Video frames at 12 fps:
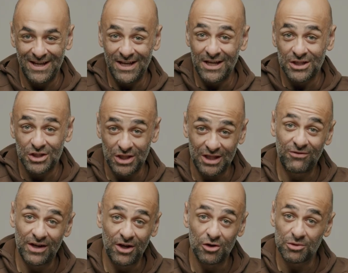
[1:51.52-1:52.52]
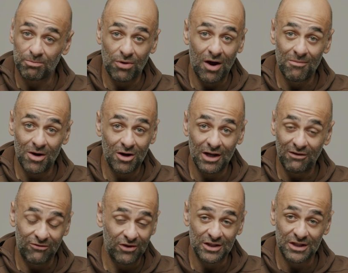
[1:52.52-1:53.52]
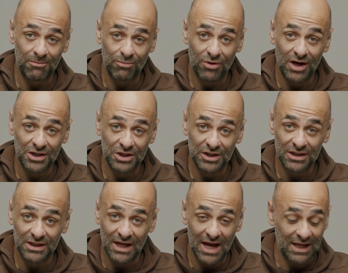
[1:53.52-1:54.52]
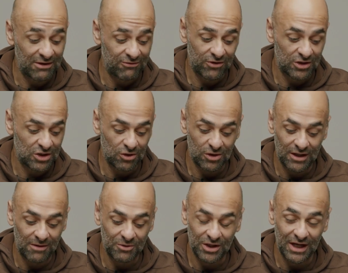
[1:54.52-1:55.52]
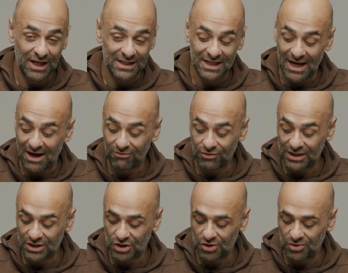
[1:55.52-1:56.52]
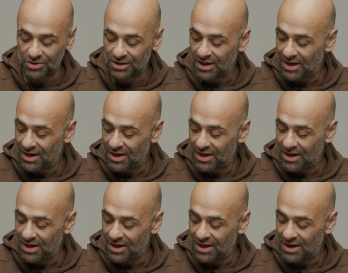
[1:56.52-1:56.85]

So this video is primarily a first impressions and the first look that I'm gonna get to have with these shoes.